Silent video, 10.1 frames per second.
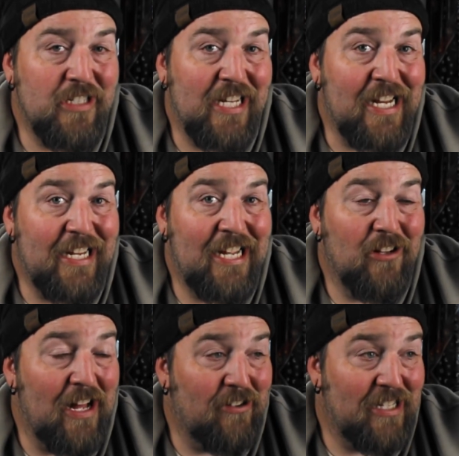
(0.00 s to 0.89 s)
that could kill
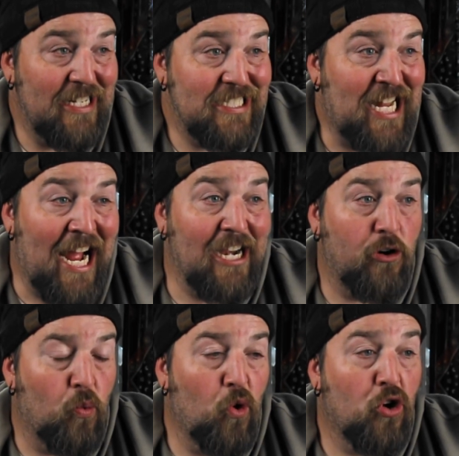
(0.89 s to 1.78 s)
out the entire
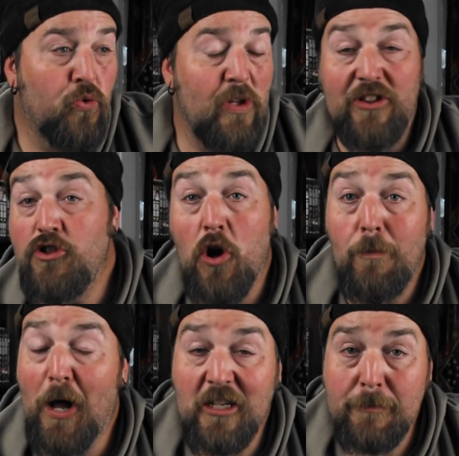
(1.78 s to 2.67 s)
world with no
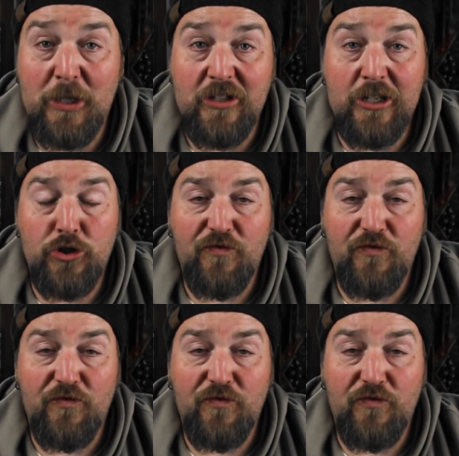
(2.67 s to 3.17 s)
possibility